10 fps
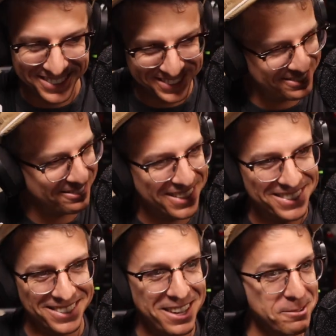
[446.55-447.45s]
Goodness
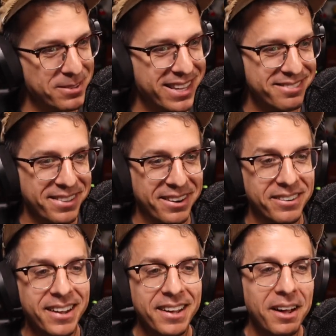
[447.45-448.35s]
gracious, how did we get there?
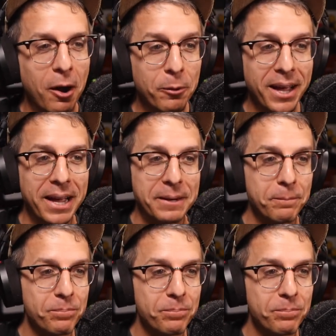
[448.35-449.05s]
Okay.